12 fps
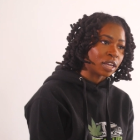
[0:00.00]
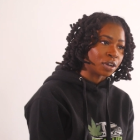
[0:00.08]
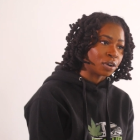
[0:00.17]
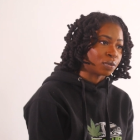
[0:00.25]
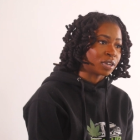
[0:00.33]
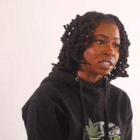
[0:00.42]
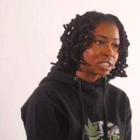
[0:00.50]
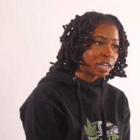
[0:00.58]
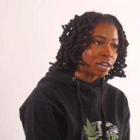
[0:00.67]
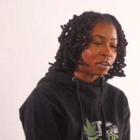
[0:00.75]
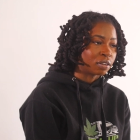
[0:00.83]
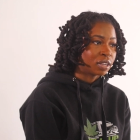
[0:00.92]
and going to
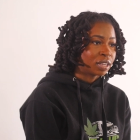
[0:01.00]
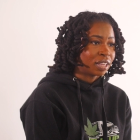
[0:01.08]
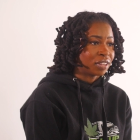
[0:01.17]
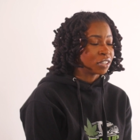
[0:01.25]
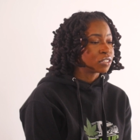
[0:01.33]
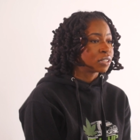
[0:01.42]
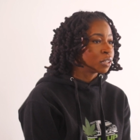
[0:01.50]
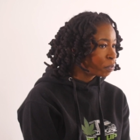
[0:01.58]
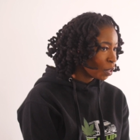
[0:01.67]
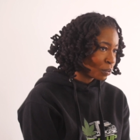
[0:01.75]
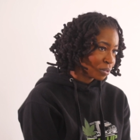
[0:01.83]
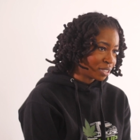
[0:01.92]
jail. And there's still
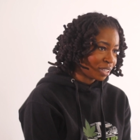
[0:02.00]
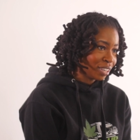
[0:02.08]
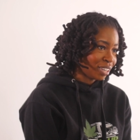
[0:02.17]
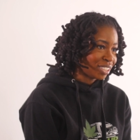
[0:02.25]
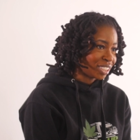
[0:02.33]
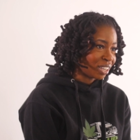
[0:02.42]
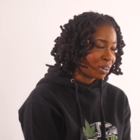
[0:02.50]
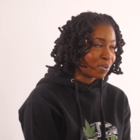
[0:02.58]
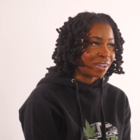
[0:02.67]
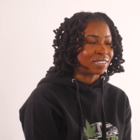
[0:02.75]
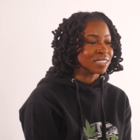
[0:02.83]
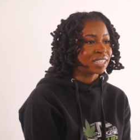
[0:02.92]
people sitting in jail
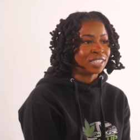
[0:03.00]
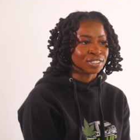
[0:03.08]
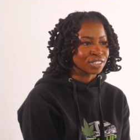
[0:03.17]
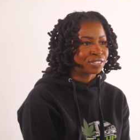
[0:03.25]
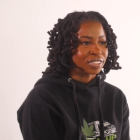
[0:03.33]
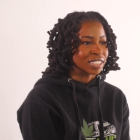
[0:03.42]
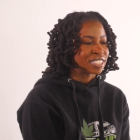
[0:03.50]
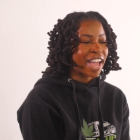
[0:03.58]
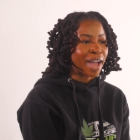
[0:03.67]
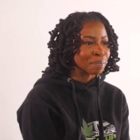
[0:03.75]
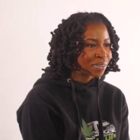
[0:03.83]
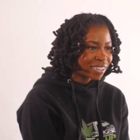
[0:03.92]
while this industry is
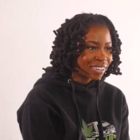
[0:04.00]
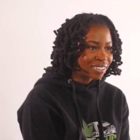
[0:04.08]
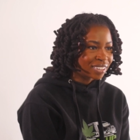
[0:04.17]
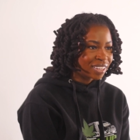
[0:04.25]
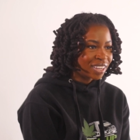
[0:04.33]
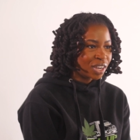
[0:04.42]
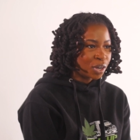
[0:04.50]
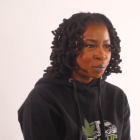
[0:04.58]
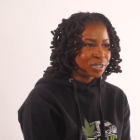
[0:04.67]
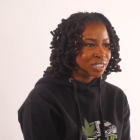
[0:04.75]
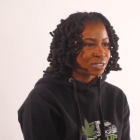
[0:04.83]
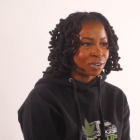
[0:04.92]
happening,
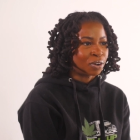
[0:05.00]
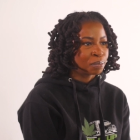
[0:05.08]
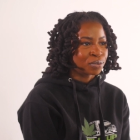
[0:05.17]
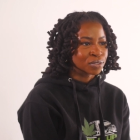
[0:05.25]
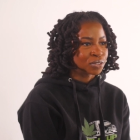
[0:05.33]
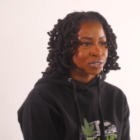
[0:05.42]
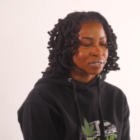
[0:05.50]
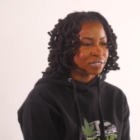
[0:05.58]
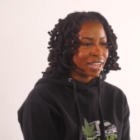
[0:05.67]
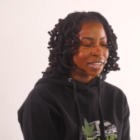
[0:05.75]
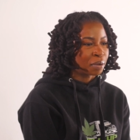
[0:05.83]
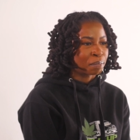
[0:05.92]
which is almost sort of
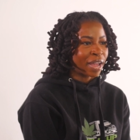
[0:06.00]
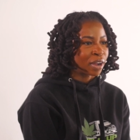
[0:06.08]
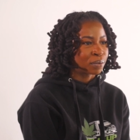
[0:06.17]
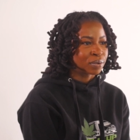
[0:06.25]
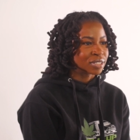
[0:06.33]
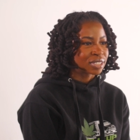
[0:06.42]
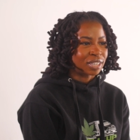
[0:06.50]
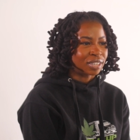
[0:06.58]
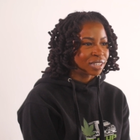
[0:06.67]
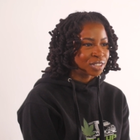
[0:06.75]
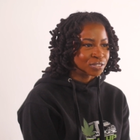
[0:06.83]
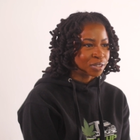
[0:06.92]
like a backwards
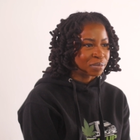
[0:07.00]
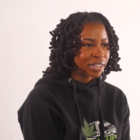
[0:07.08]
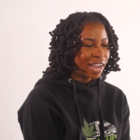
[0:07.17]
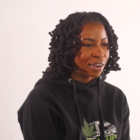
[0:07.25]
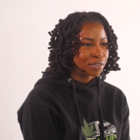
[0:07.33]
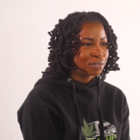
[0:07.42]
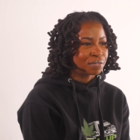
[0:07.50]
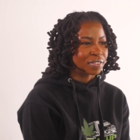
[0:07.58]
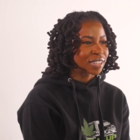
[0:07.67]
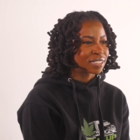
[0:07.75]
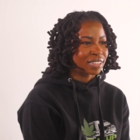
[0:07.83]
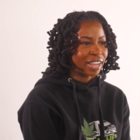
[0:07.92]
conundrum. Like, how do you
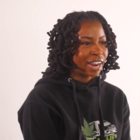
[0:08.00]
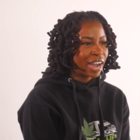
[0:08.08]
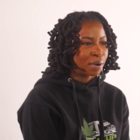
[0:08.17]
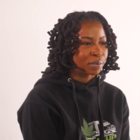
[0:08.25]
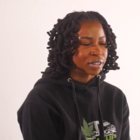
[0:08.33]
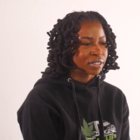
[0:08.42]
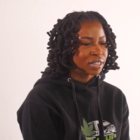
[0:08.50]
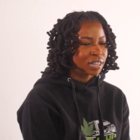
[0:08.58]
fix that? How are